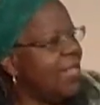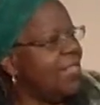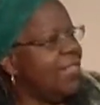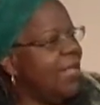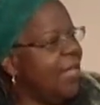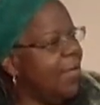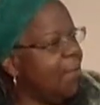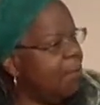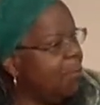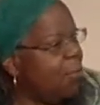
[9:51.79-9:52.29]

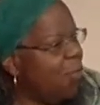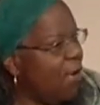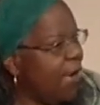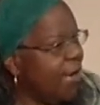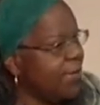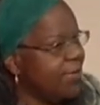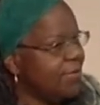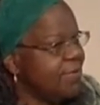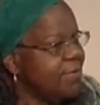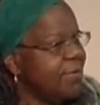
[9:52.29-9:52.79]
the
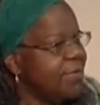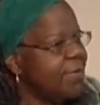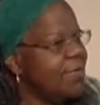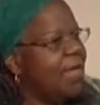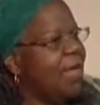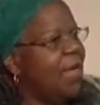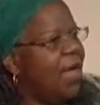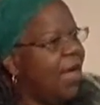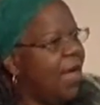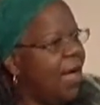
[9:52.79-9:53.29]
importance
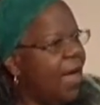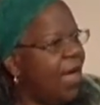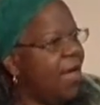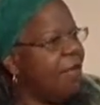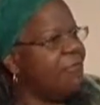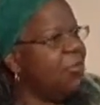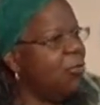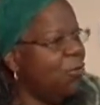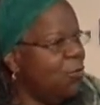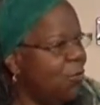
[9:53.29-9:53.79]

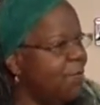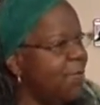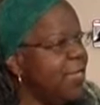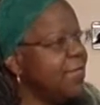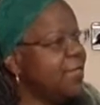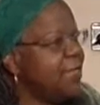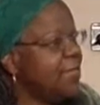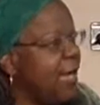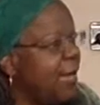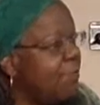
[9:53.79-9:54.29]
of human
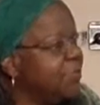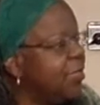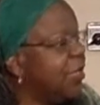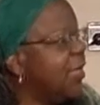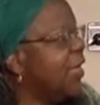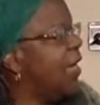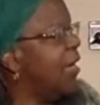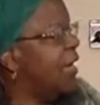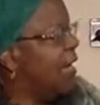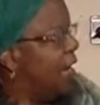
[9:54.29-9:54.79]
subject